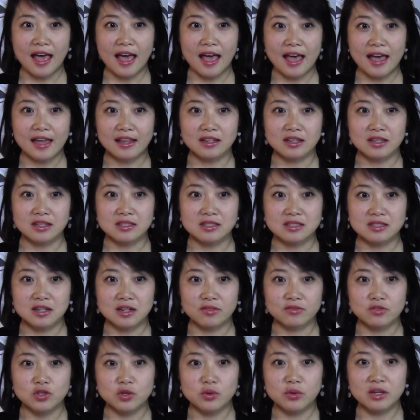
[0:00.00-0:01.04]
And instead
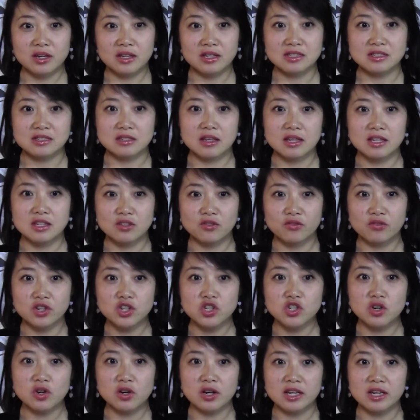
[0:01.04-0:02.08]
of doing it
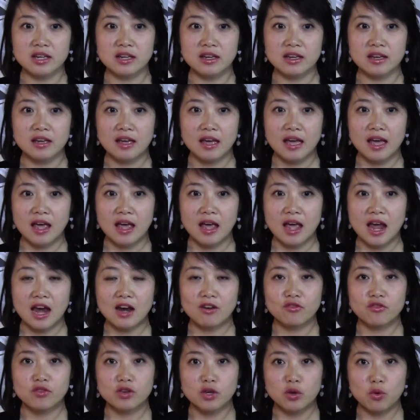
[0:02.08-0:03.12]
individually,
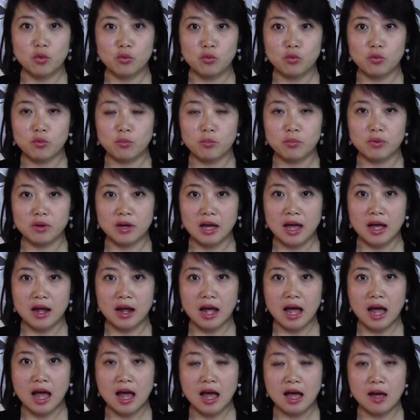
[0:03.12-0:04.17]
every group can
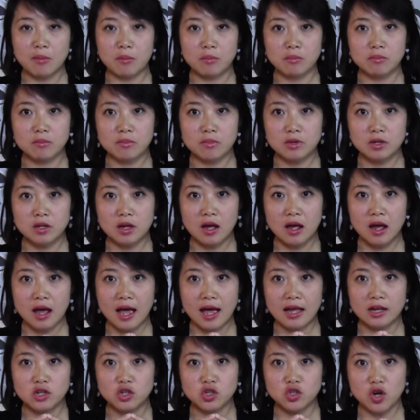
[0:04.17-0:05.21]
come
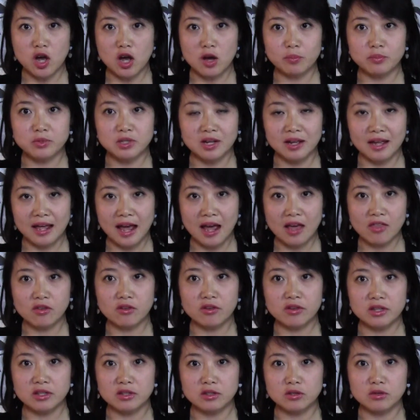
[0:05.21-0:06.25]
and drop
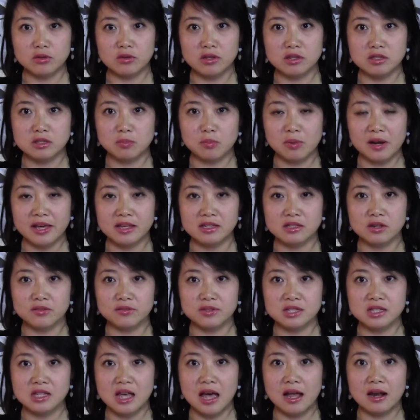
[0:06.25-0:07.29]
together into this place of
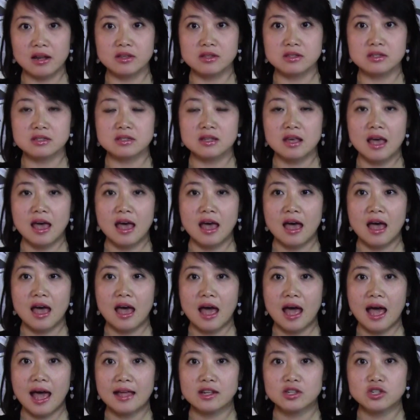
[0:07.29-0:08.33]
silence
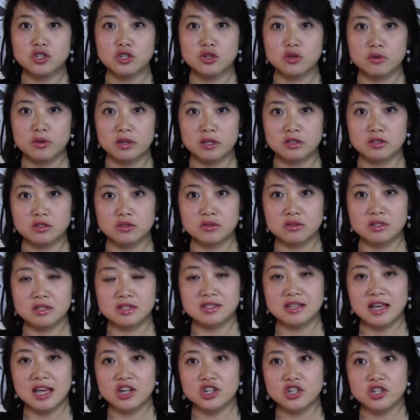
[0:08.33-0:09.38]
and tune into the
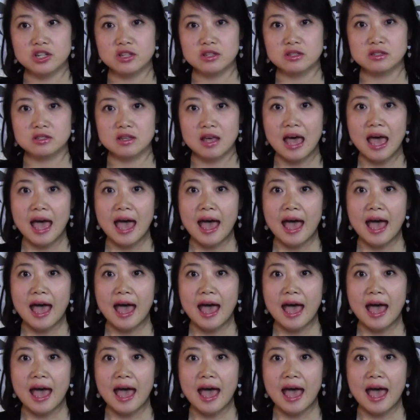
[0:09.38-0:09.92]
sessions.